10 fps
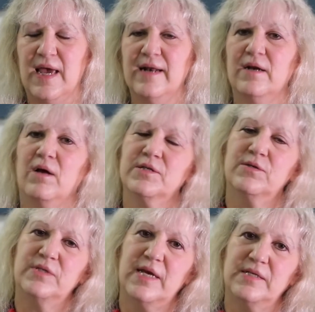and it
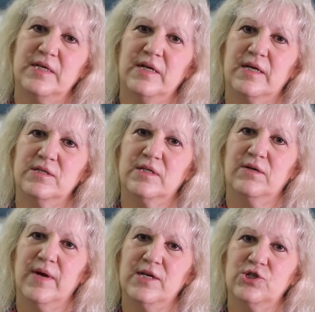also takes into
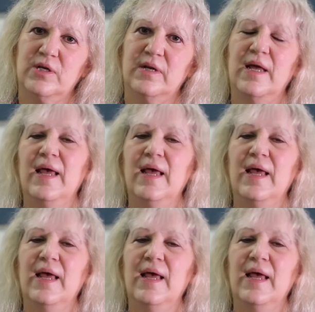consideration